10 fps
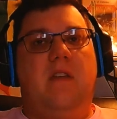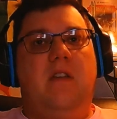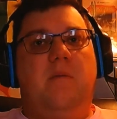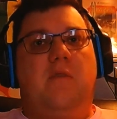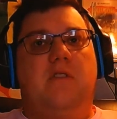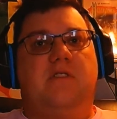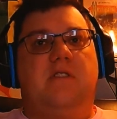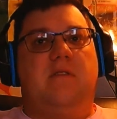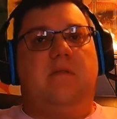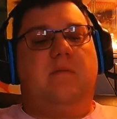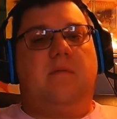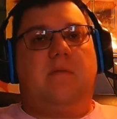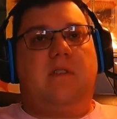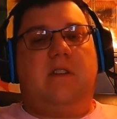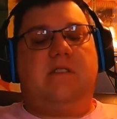person,
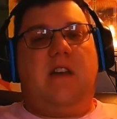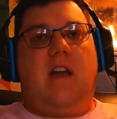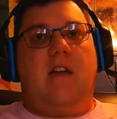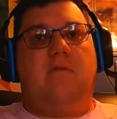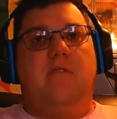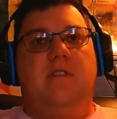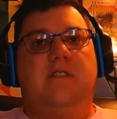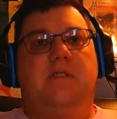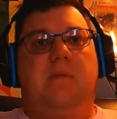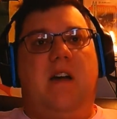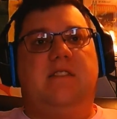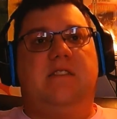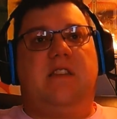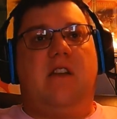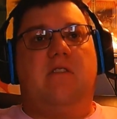because I really despised
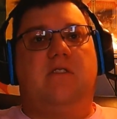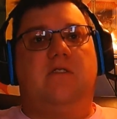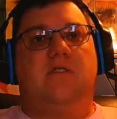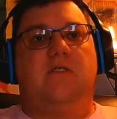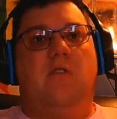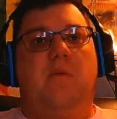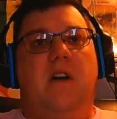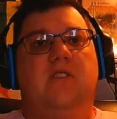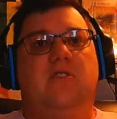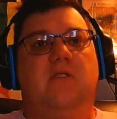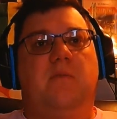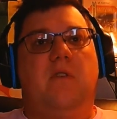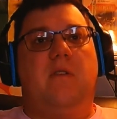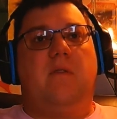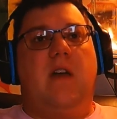his character so much to the
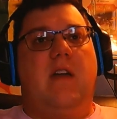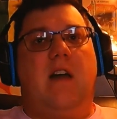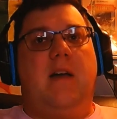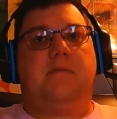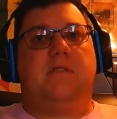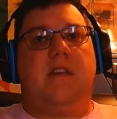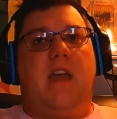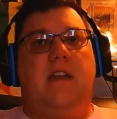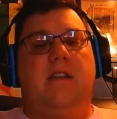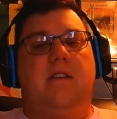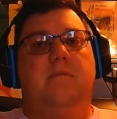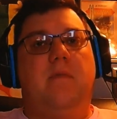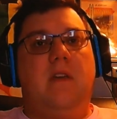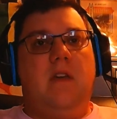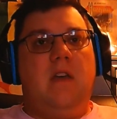point where I absolutely hated him.
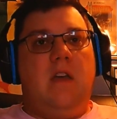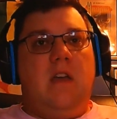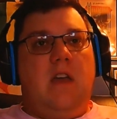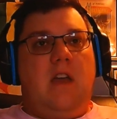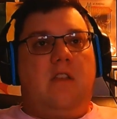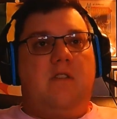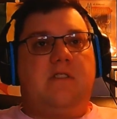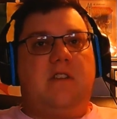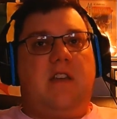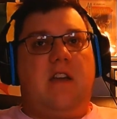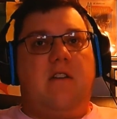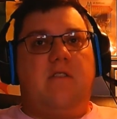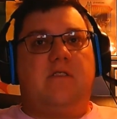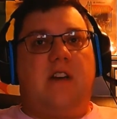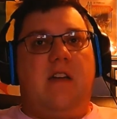And the rest of the
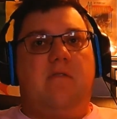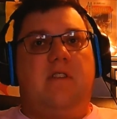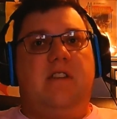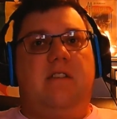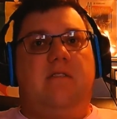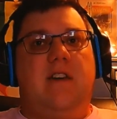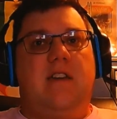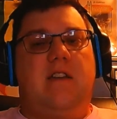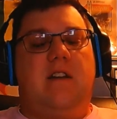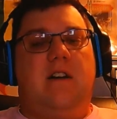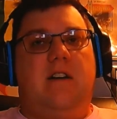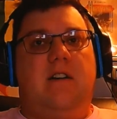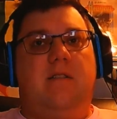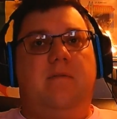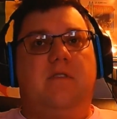characters I really didn't like.
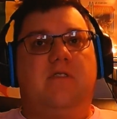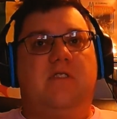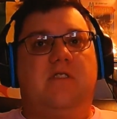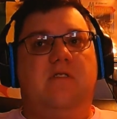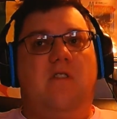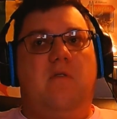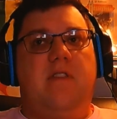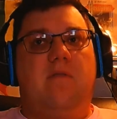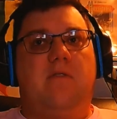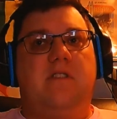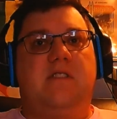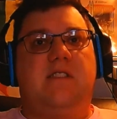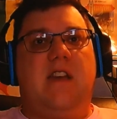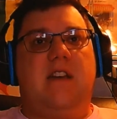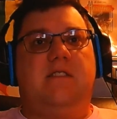There's just no one that really
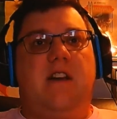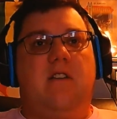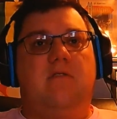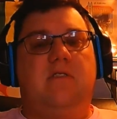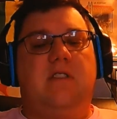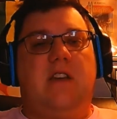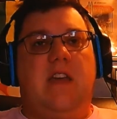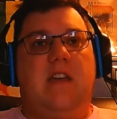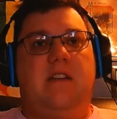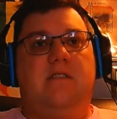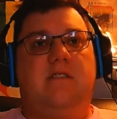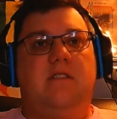stands out, and